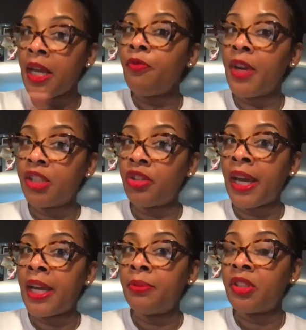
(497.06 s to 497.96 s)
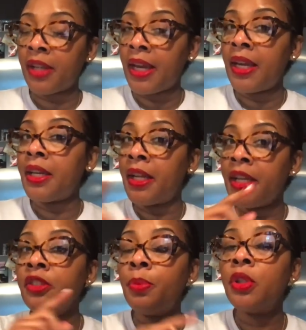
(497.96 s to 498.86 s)
that Rick James said in
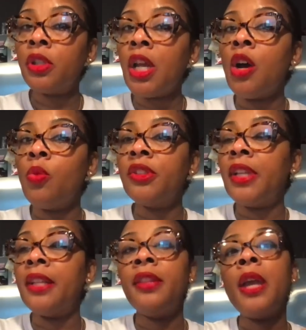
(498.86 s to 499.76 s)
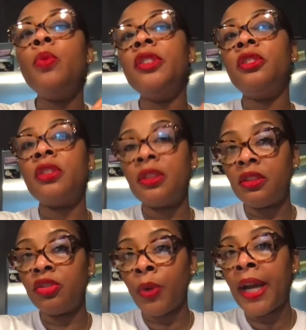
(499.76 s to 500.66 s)
his book Glow was that they was
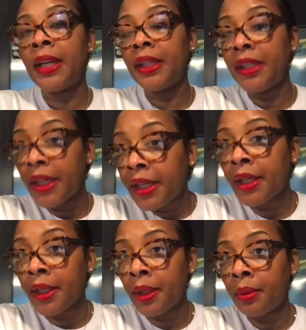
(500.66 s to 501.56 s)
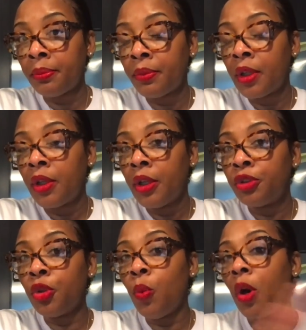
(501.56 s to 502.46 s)
trying to get him
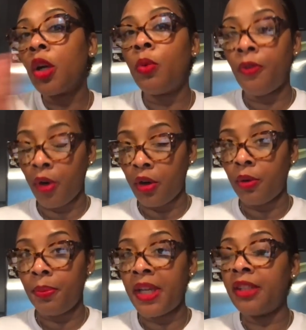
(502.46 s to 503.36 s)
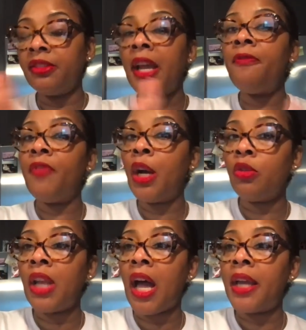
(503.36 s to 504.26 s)
to work with her because they
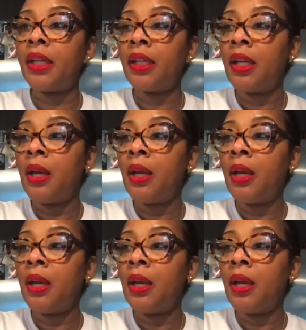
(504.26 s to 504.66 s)
felt like,